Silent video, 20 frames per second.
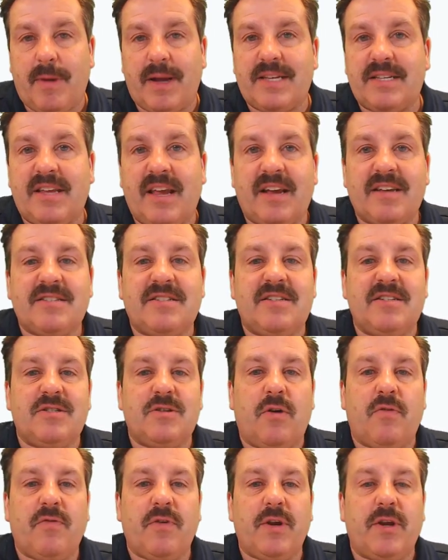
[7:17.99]
My text
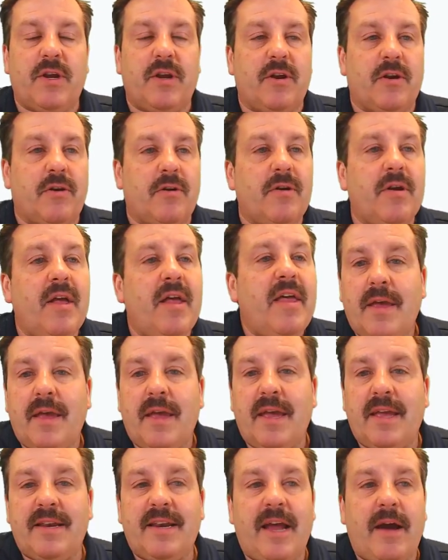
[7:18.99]
is over here,
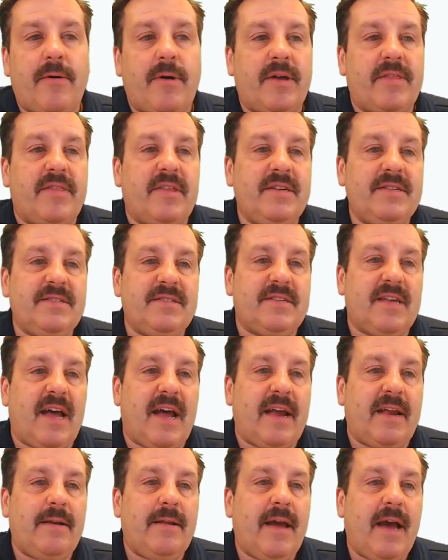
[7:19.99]
and now on this
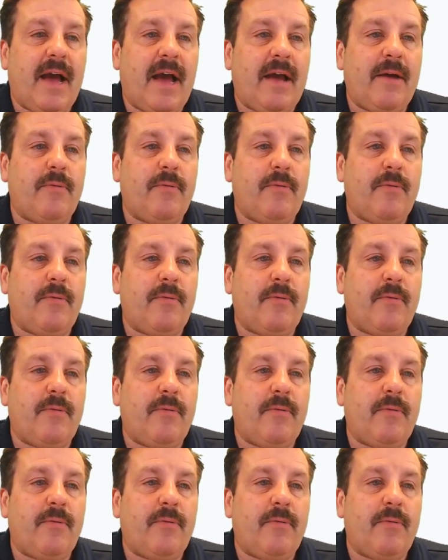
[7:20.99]
side,